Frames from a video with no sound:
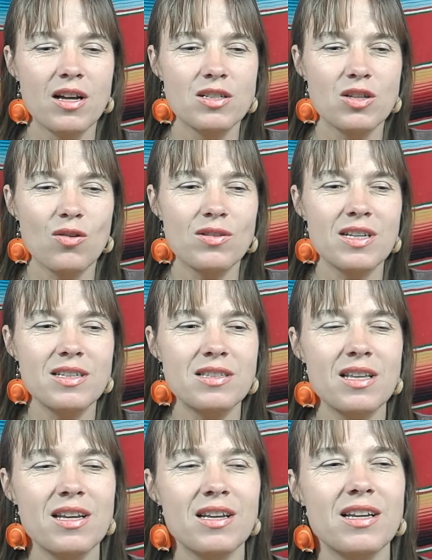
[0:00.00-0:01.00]
So this
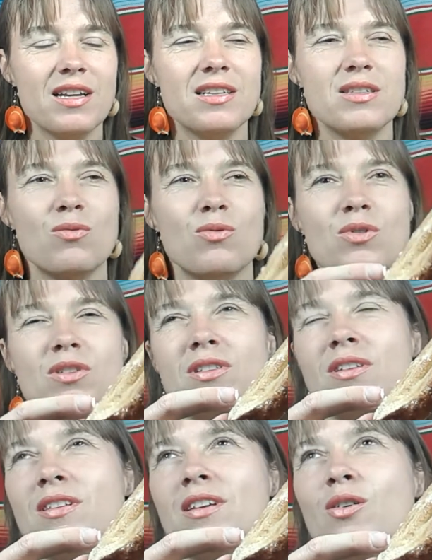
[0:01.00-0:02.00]
thing is, you
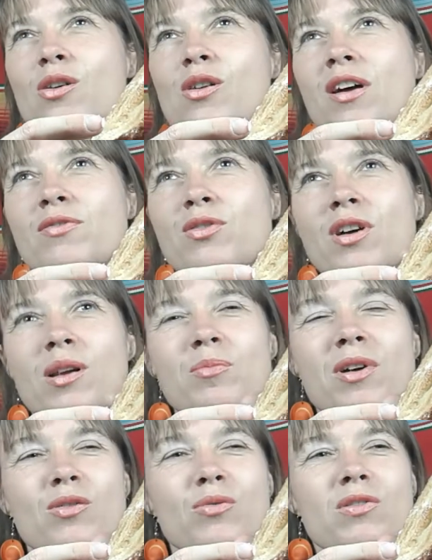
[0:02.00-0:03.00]
will have to help
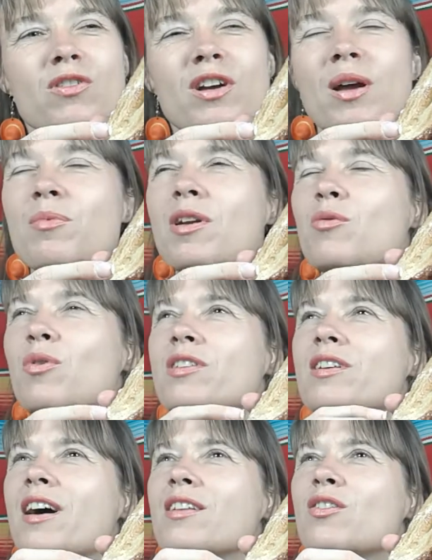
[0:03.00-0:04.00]
me out with vocabulary.
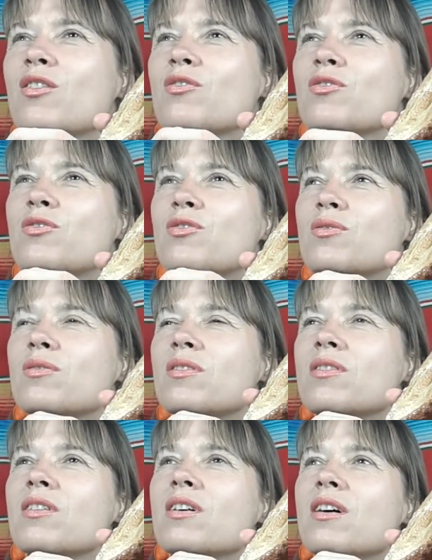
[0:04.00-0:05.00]
What kind of...
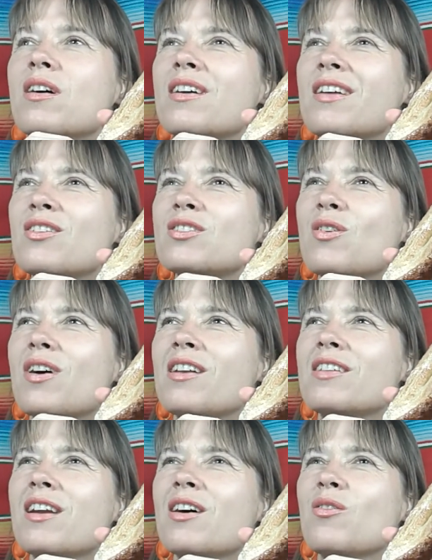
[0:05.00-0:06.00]
¿No es
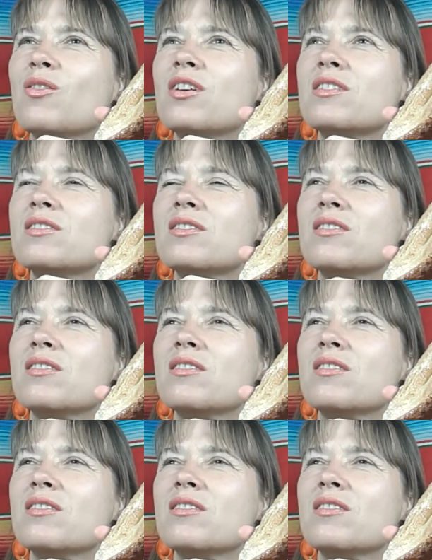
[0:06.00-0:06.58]
hojaldra o qué es?